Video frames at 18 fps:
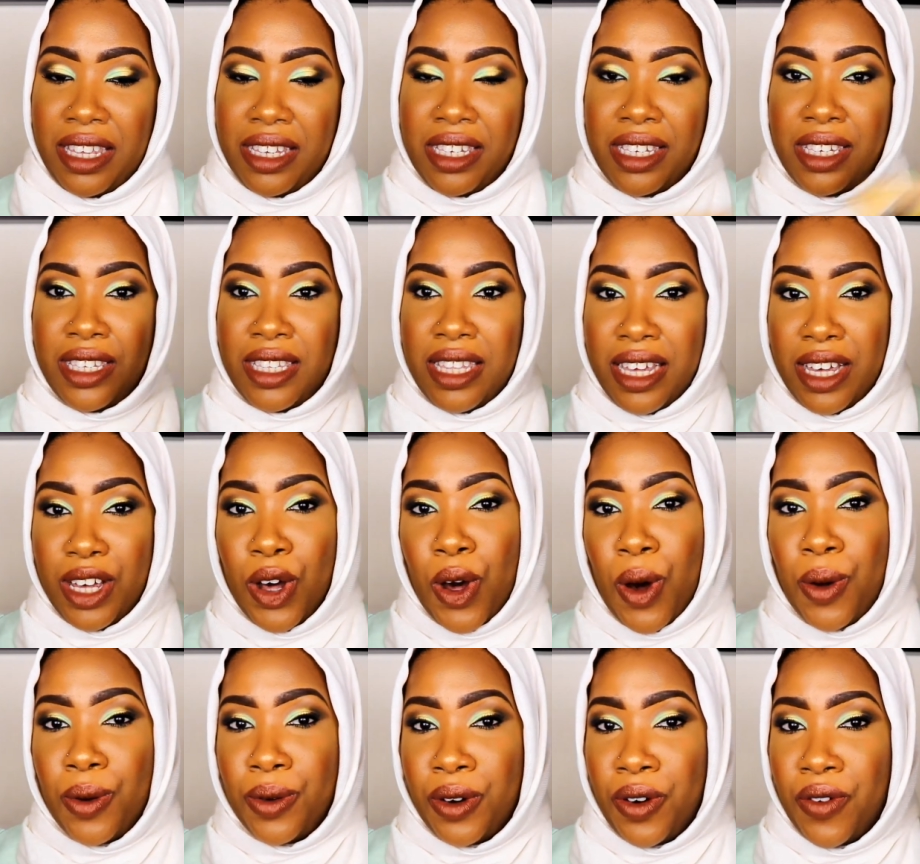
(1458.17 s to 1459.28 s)
This is the
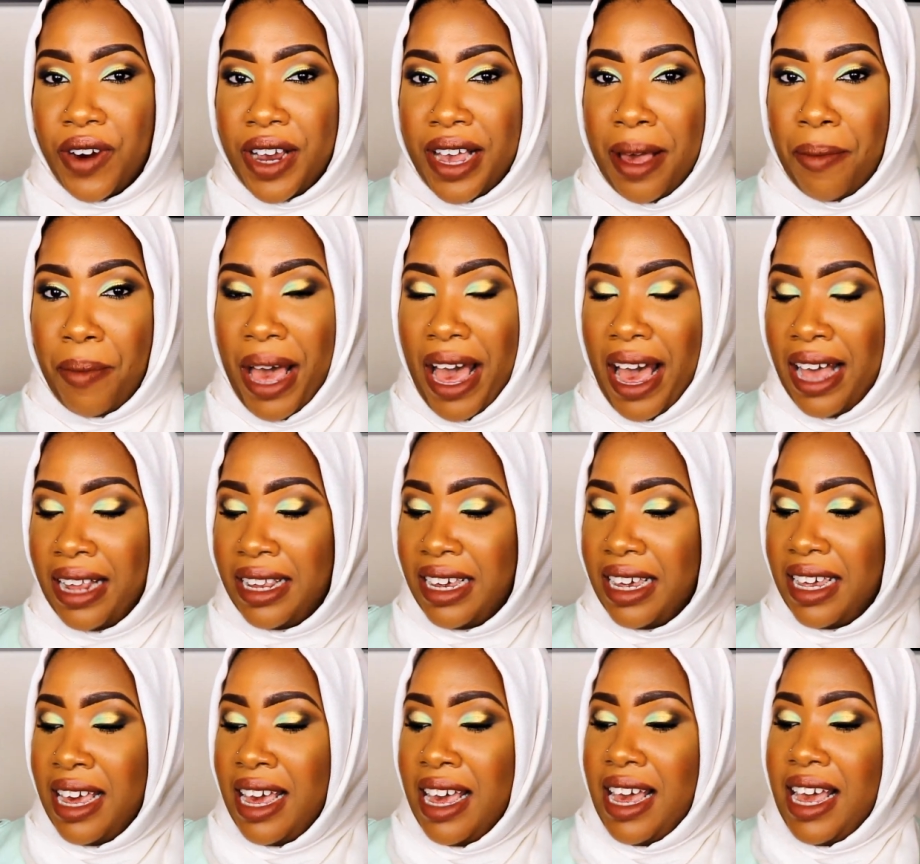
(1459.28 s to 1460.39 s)
Gold Griot
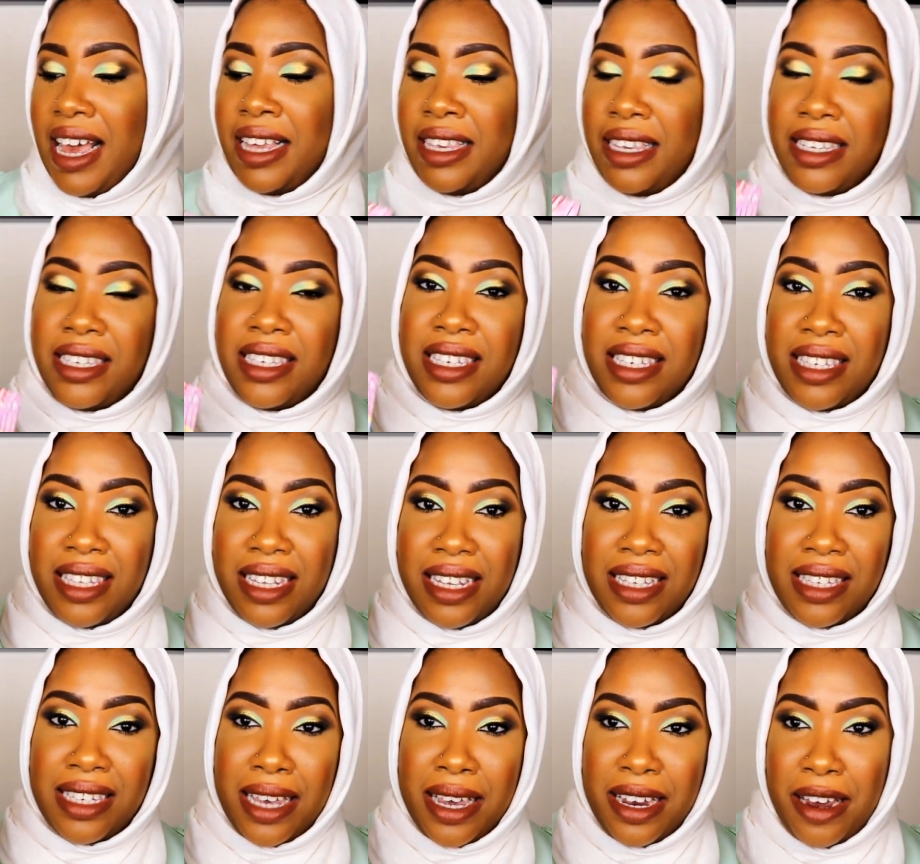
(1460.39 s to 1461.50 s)
palette and this is
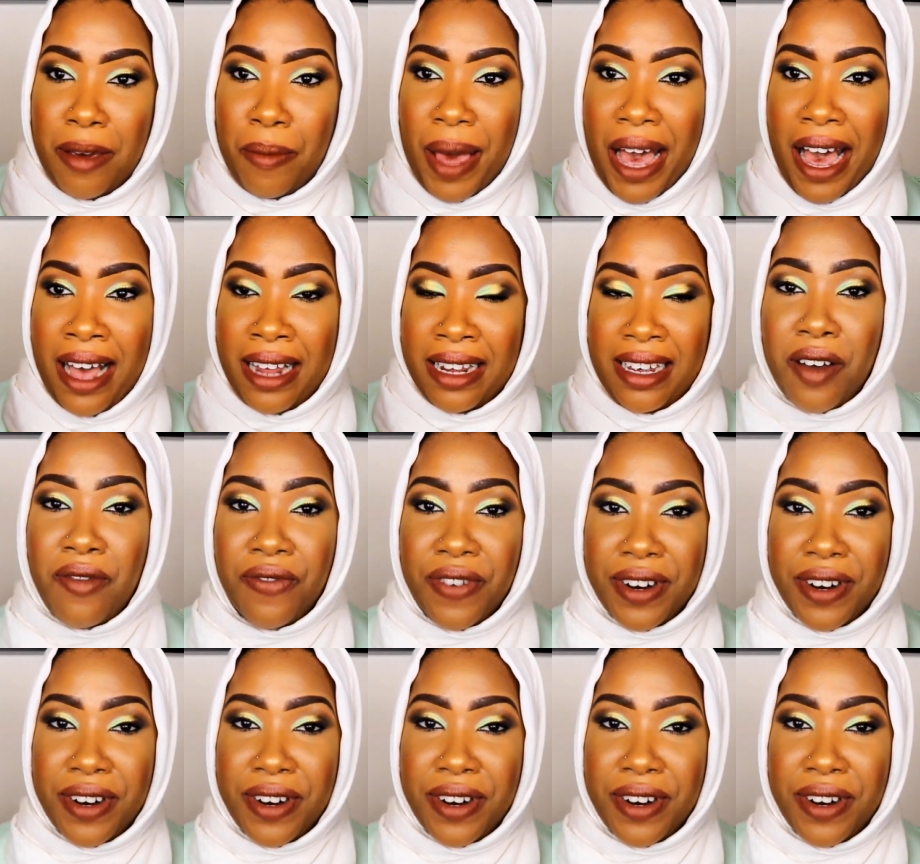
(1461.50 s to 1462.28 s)
the Tinted palette.